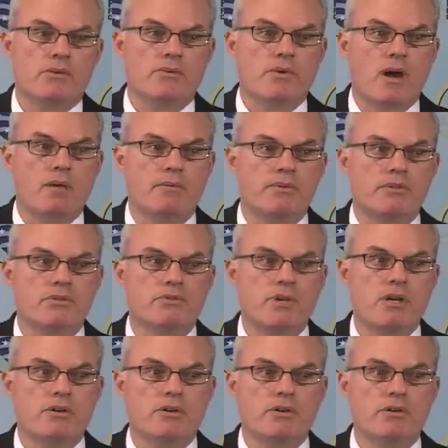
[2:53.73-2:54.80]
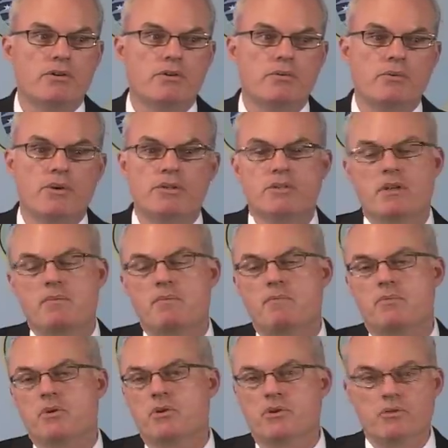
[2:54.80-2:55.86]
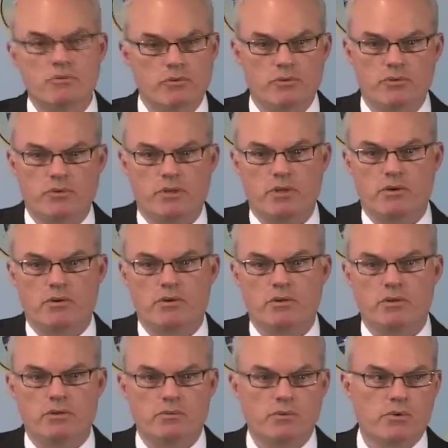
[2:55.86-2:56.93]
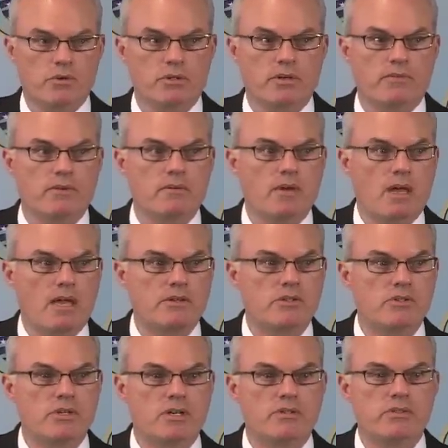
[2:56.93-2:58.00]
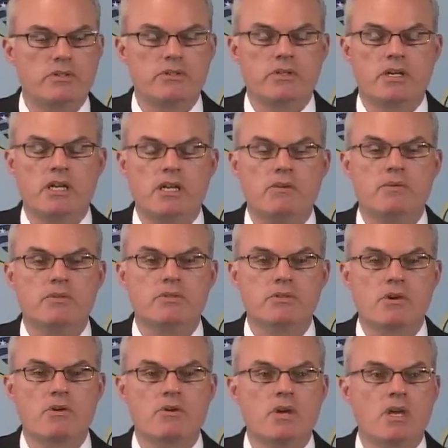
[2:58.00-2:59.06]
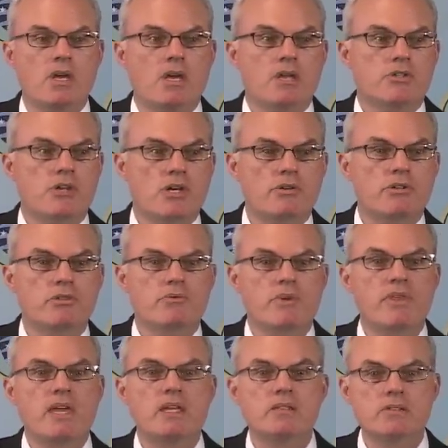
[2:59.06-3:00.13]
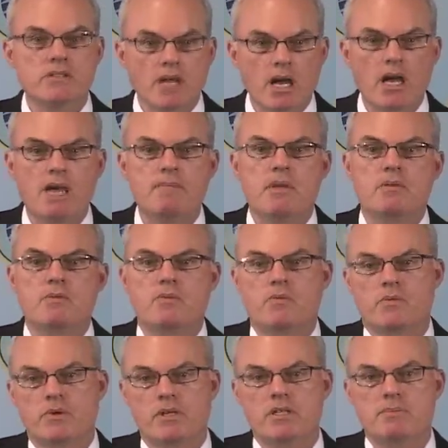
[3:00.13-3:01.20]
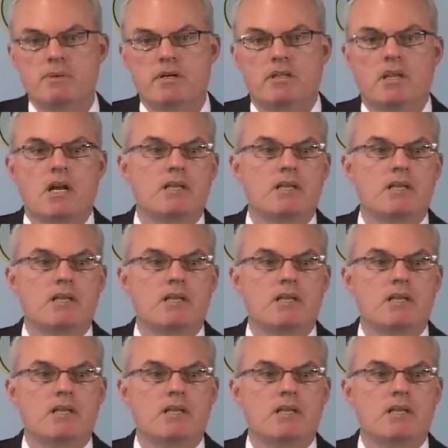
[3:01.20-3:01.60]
Robert Streeter, who was a guru in the world of angiogenesis, and he was so generous with his time and really spent a lot